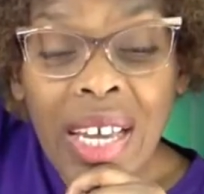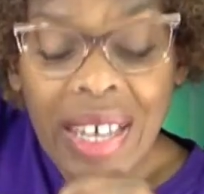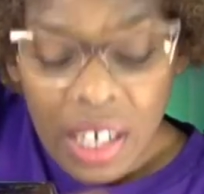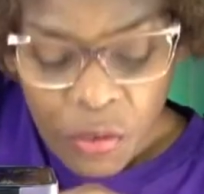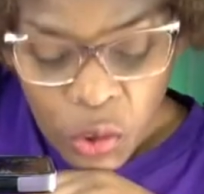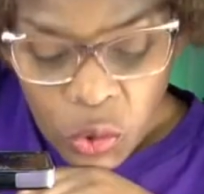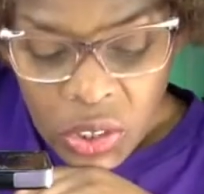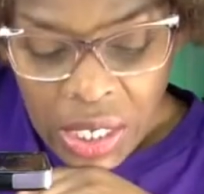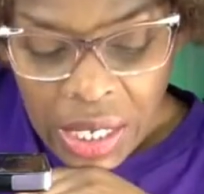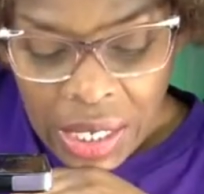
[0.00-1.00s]
If you
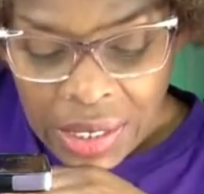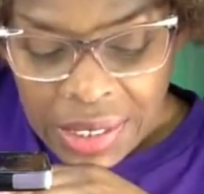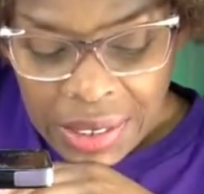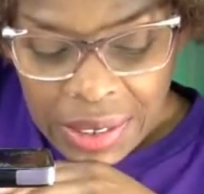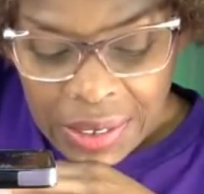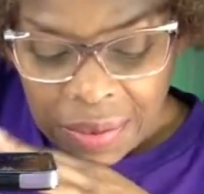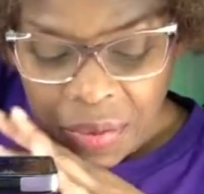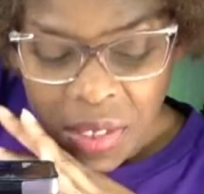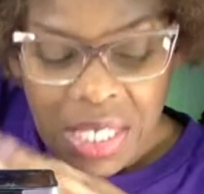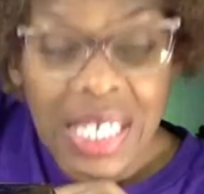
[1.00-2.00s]
did,
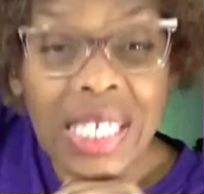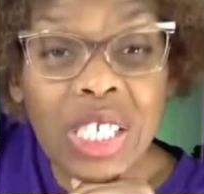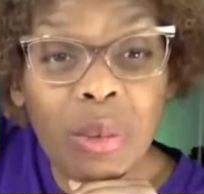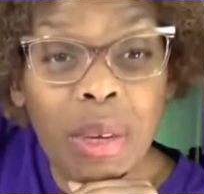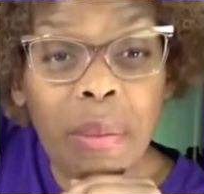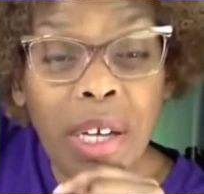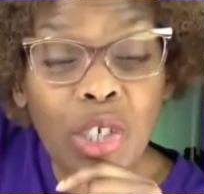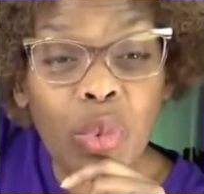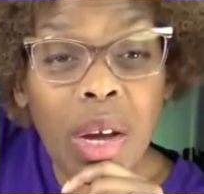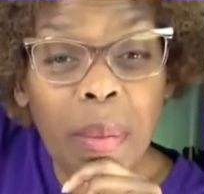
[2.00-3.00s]
send it to me in my
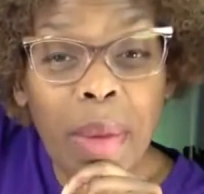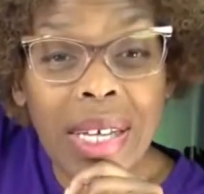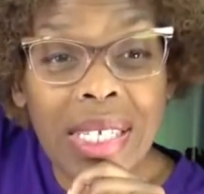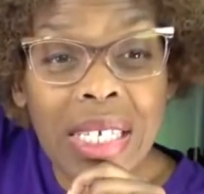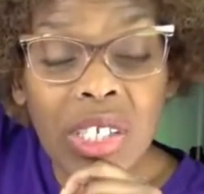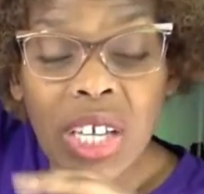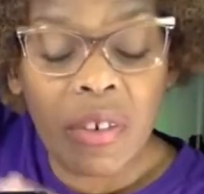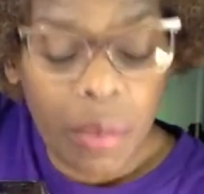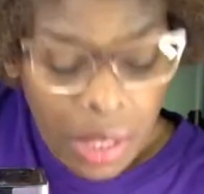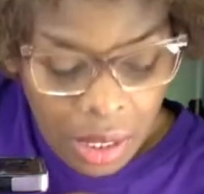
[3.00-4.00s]
direct message.
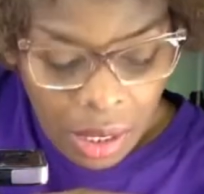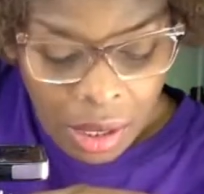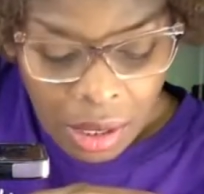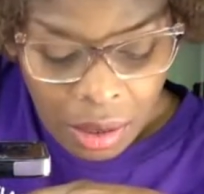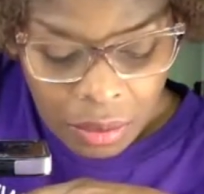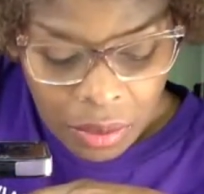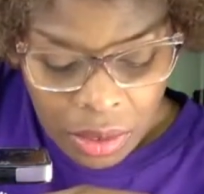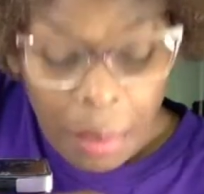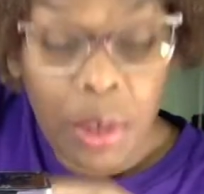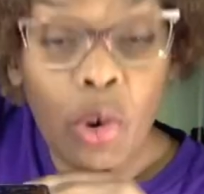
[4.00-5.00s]
Let
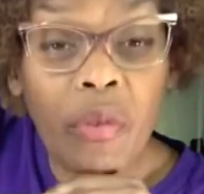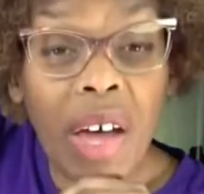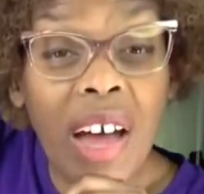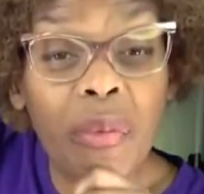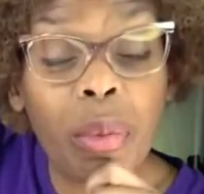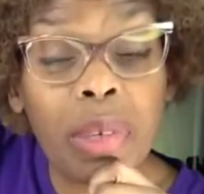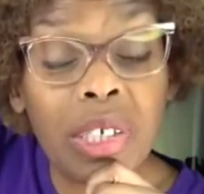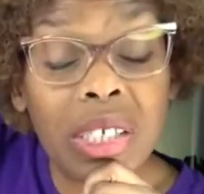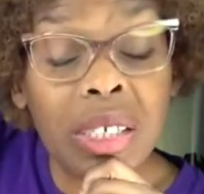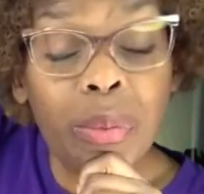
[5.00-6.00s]
me know if I have
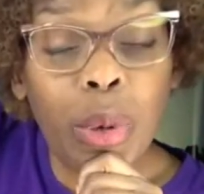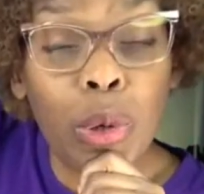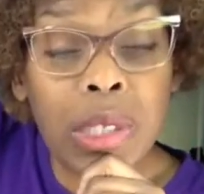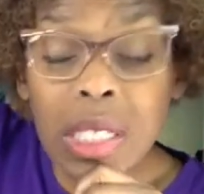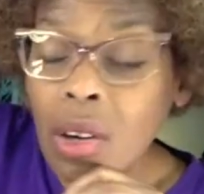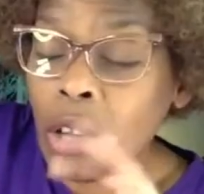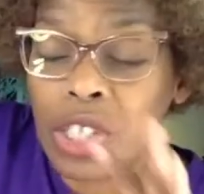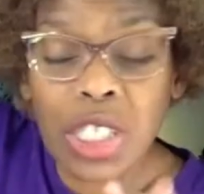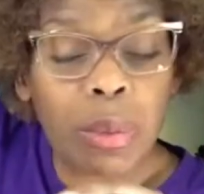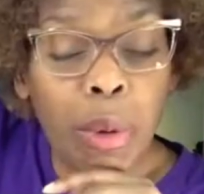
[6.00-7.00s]
permission to post it, or
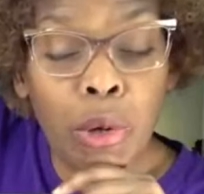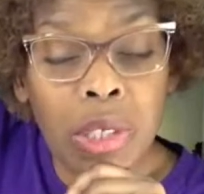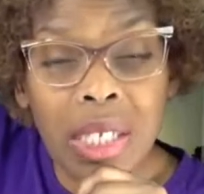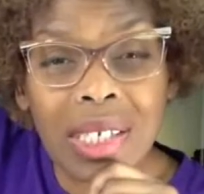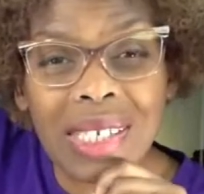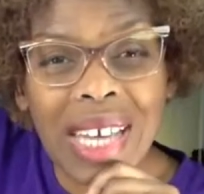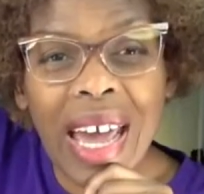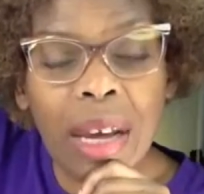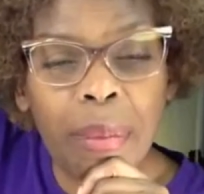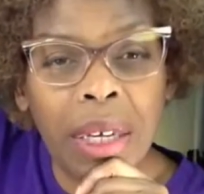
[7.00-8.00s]
just post it and
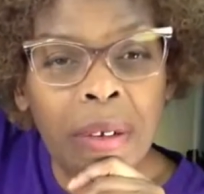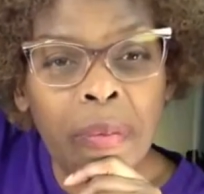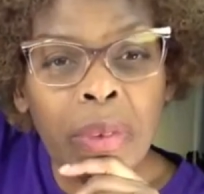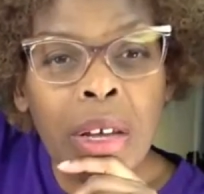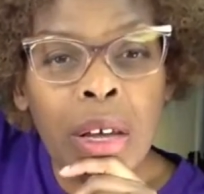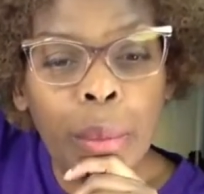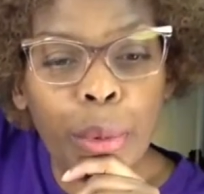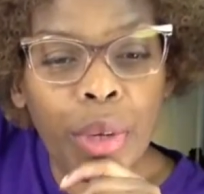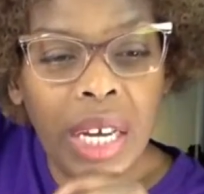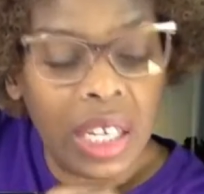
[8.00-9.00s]
tag me,
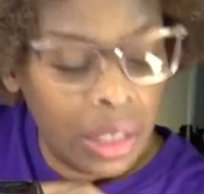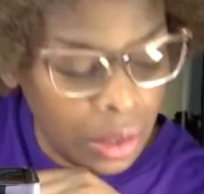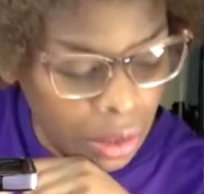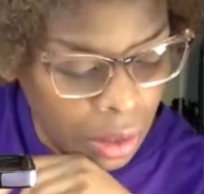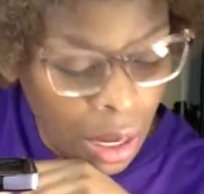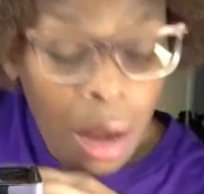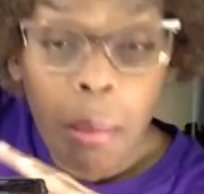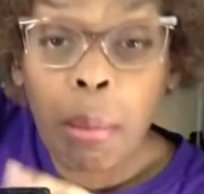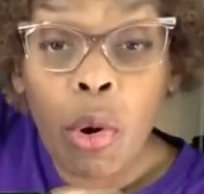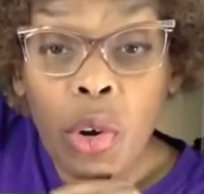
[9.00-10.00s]
Brene
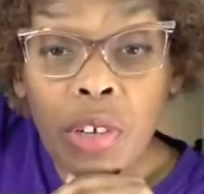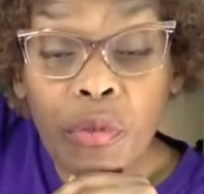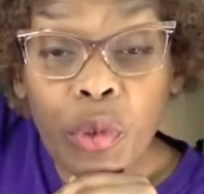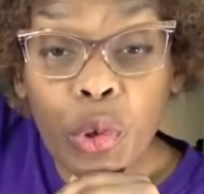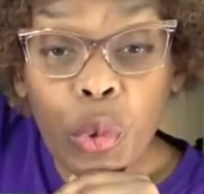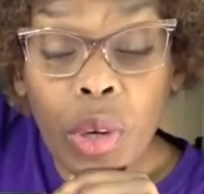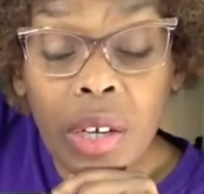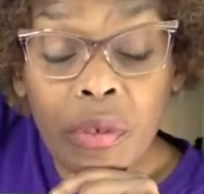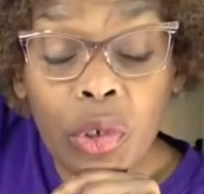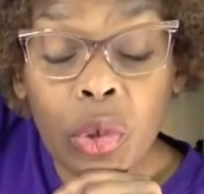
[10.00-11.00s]
Bogan Flanoy,
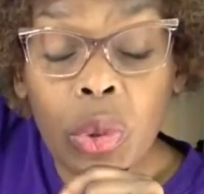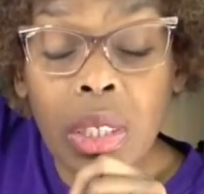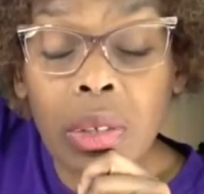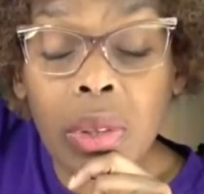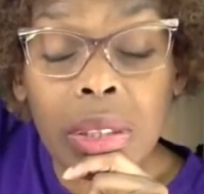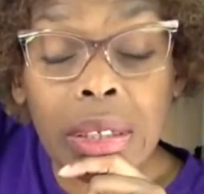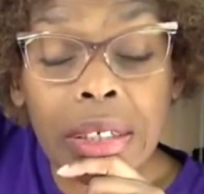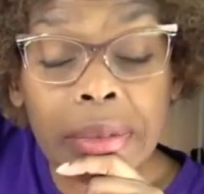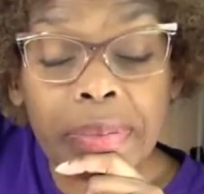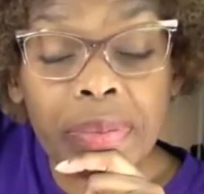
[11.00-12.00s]
if you're doing it
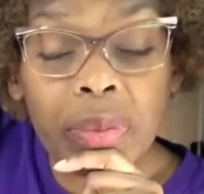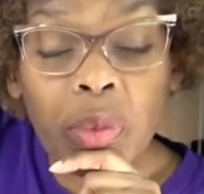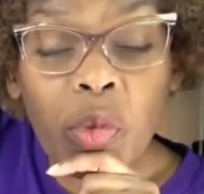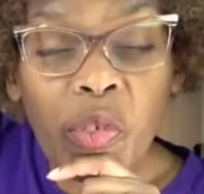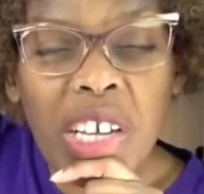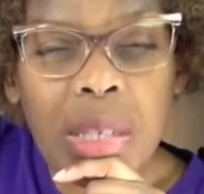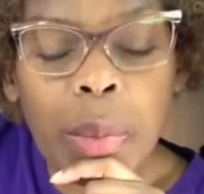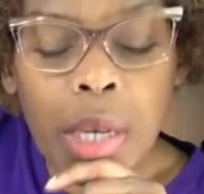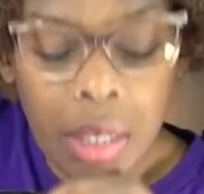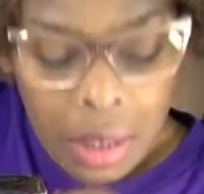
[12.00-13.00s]
on
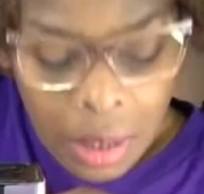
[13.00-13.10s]
Facebook.